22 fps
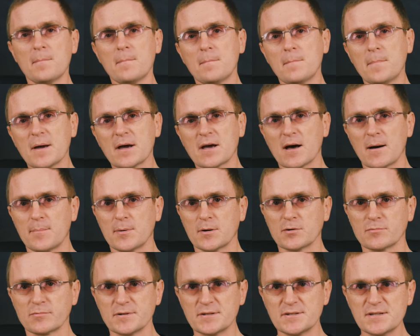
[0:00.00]
Backup
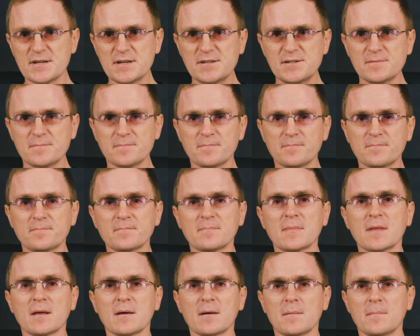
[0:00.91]
and reset
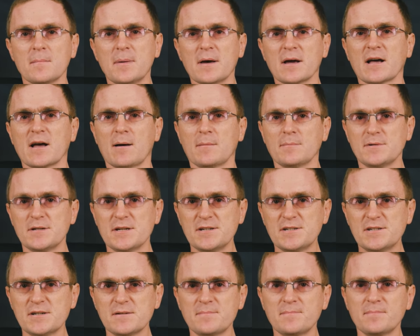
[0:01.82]
Backup
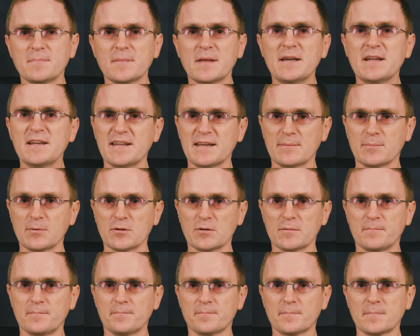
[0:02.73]
data Enable
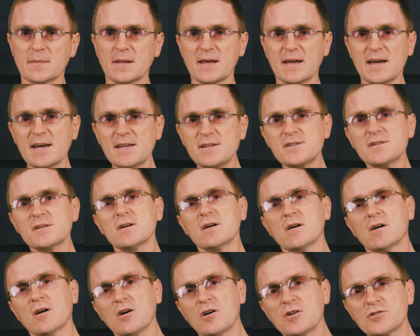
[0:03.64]
and
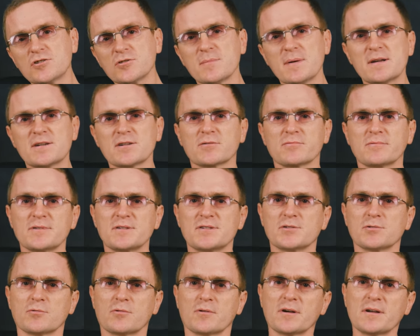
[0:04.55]
Automatic
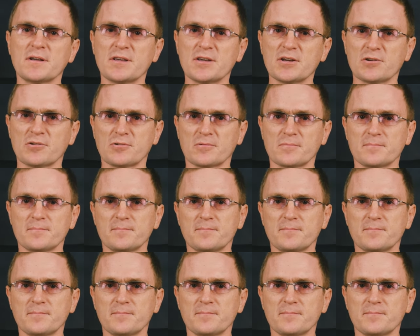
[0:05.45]
restore here.